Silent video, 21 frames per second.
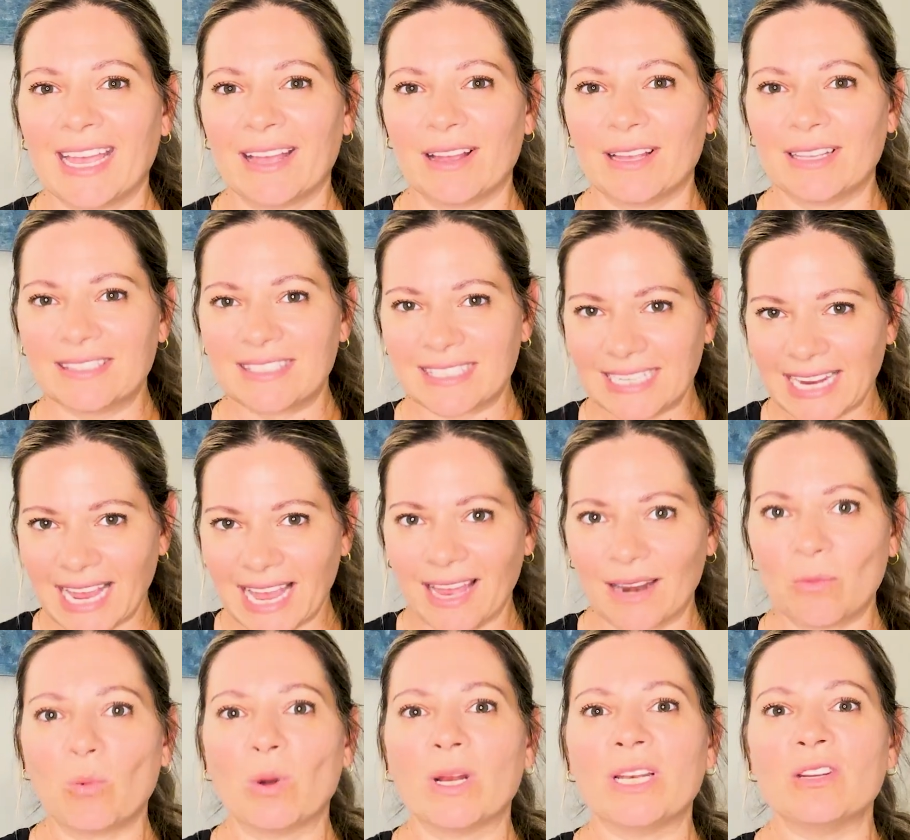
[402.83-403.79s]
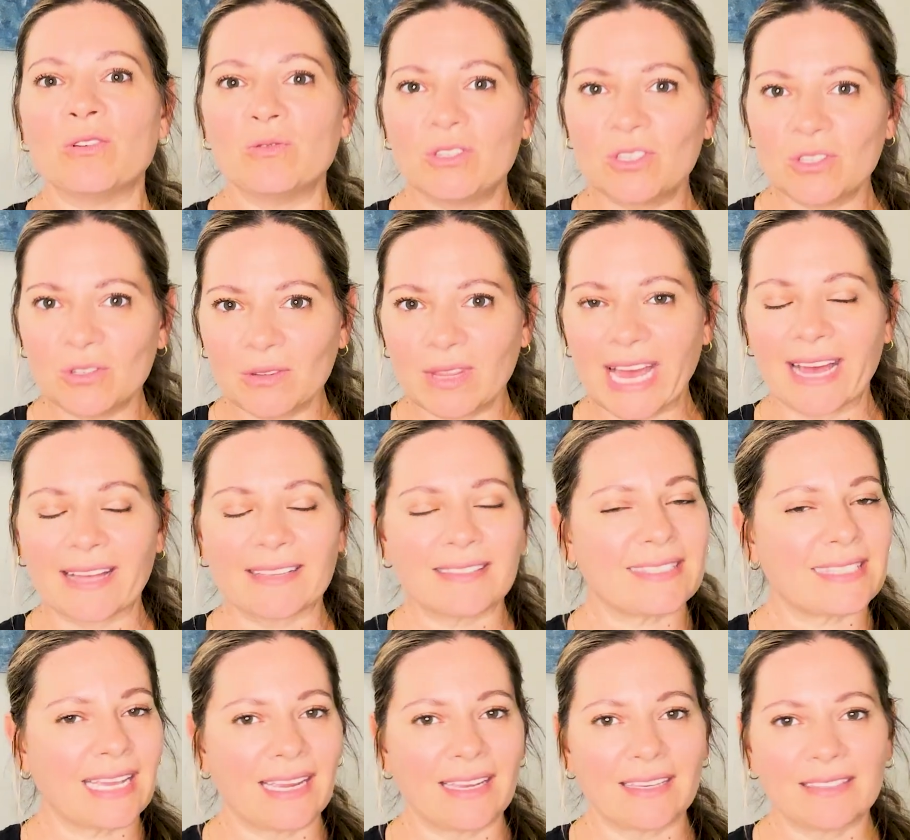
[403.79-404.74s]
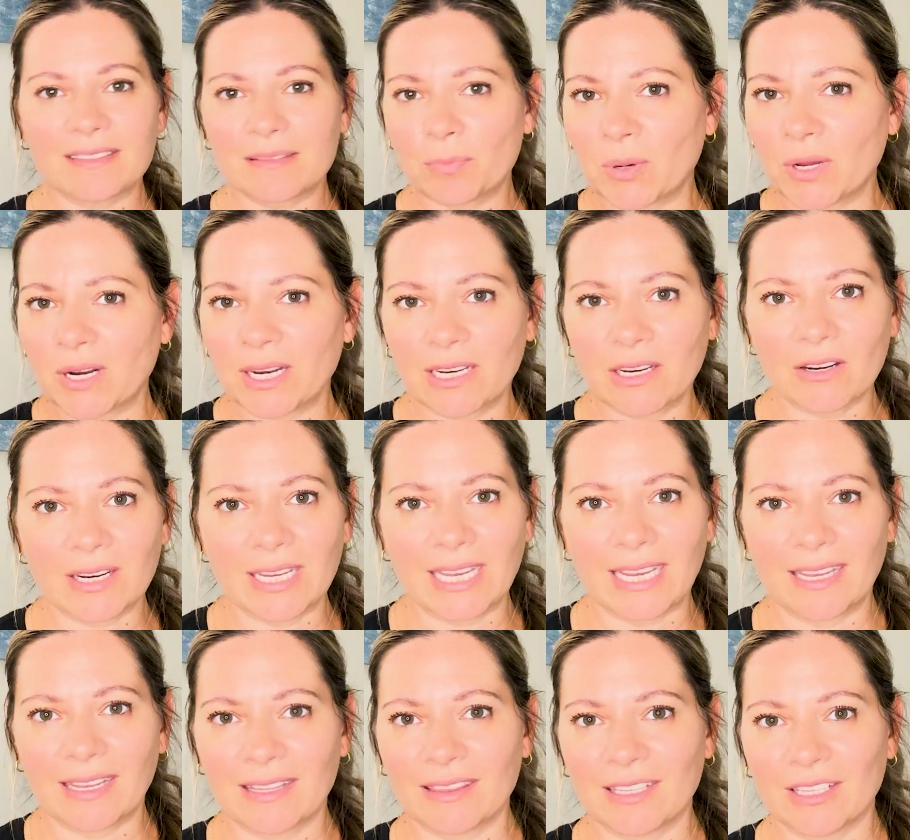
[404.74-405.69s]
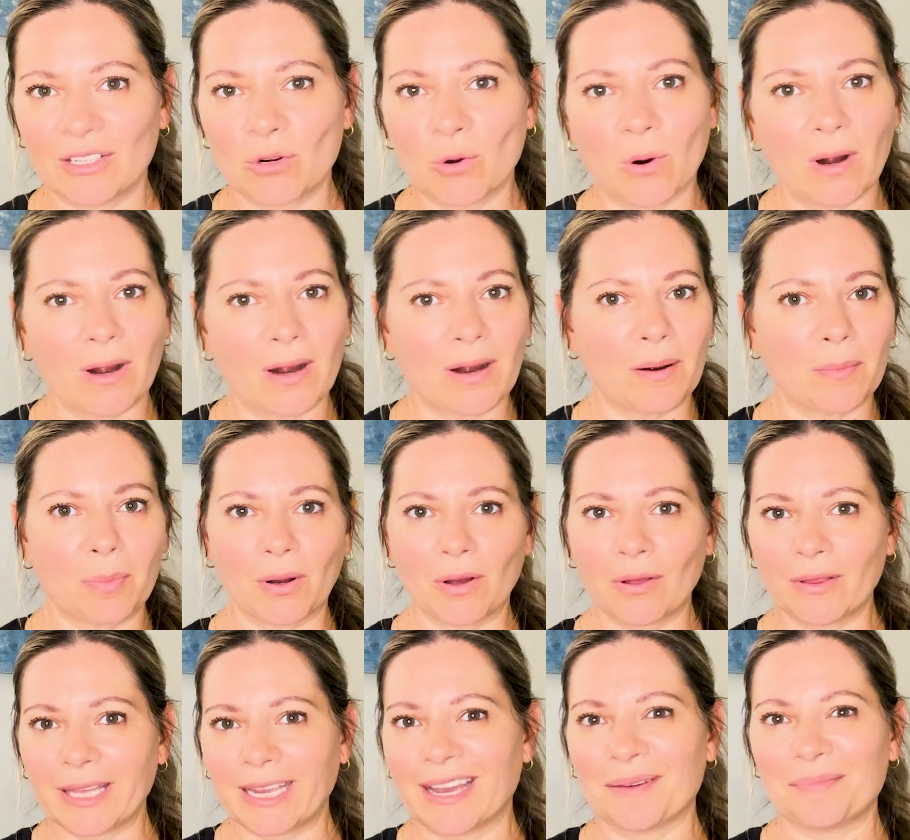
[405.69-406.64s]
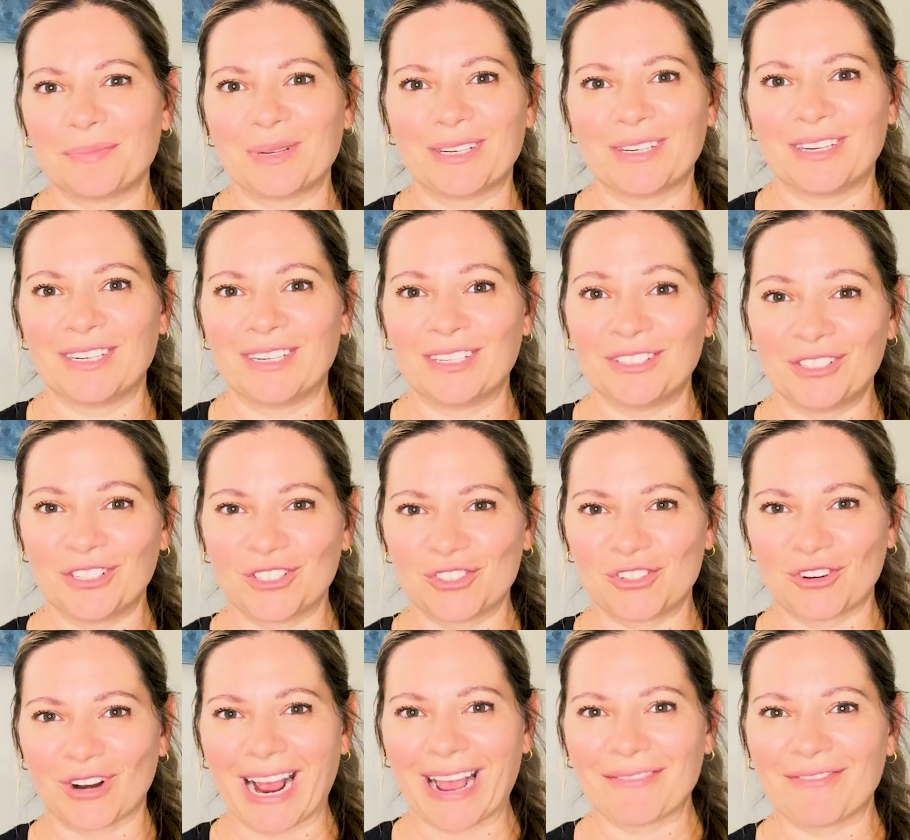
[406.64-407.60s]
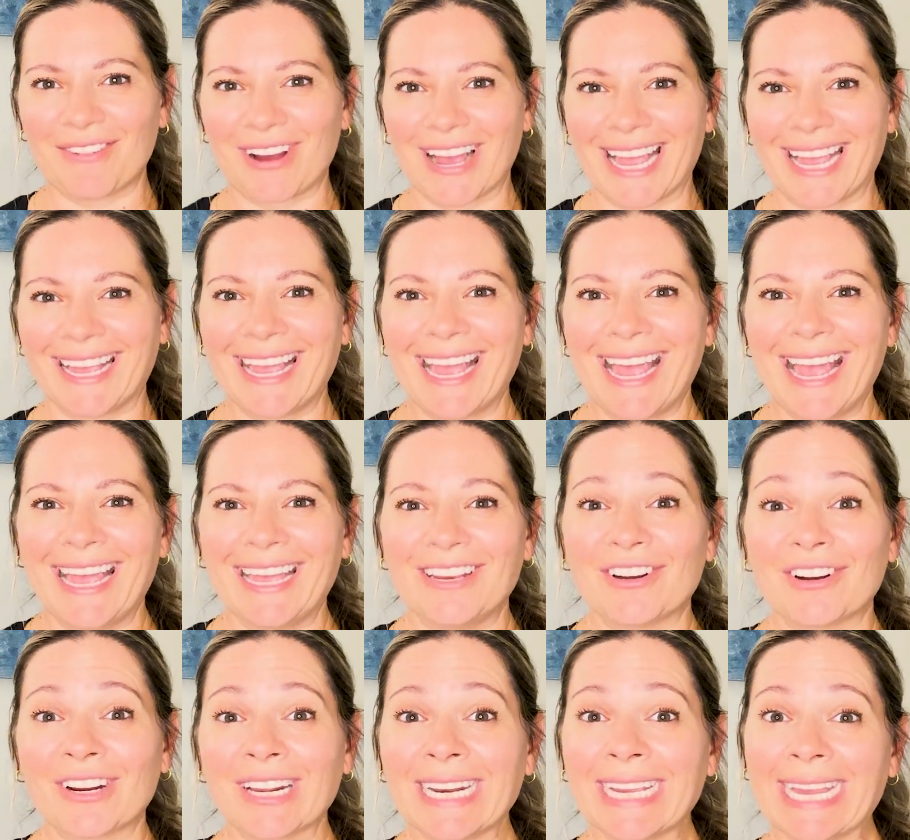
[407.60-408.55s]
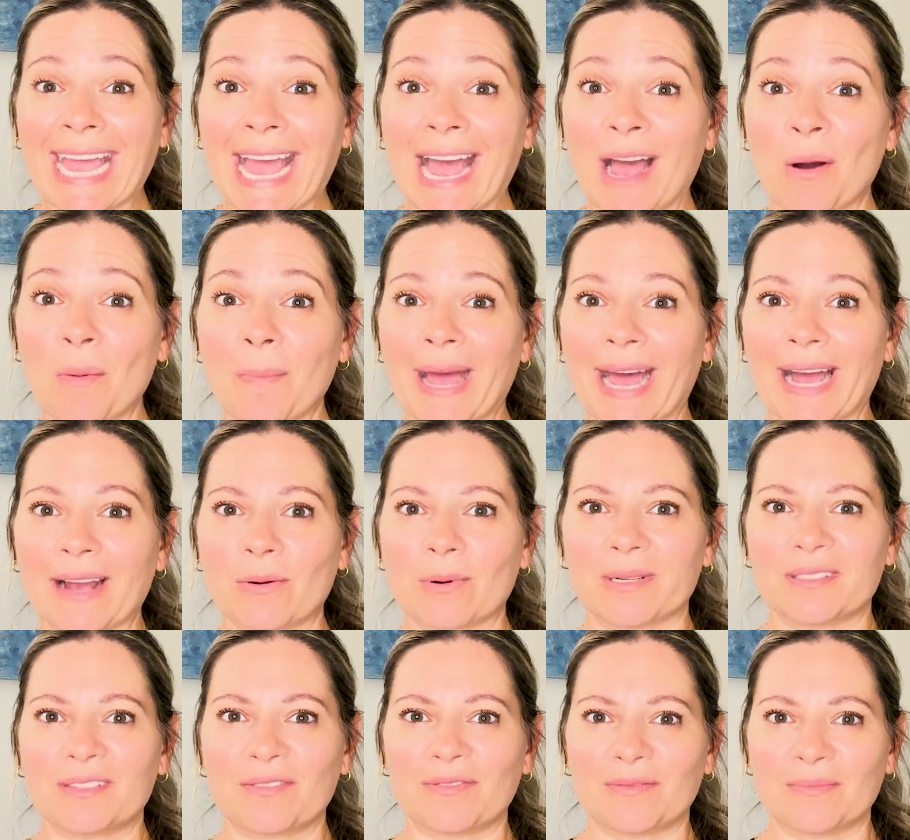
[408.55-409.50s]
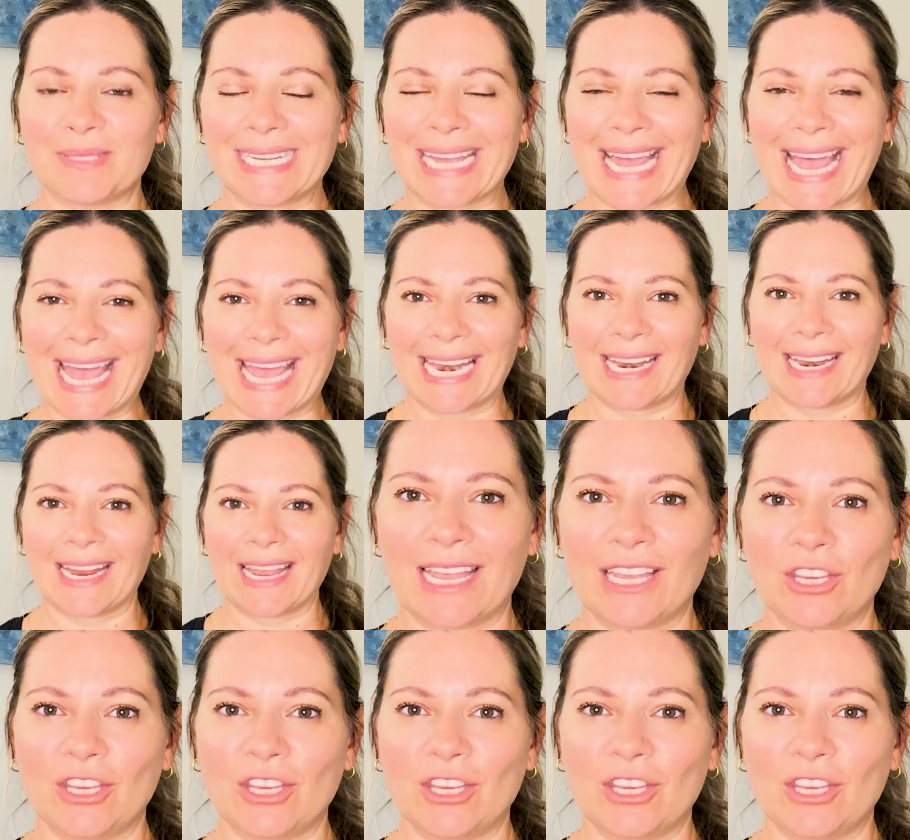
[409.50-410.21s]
instead, when you do that, say it's putting your key in the door or pulling up in your driveway, you're going to count backwards from 10.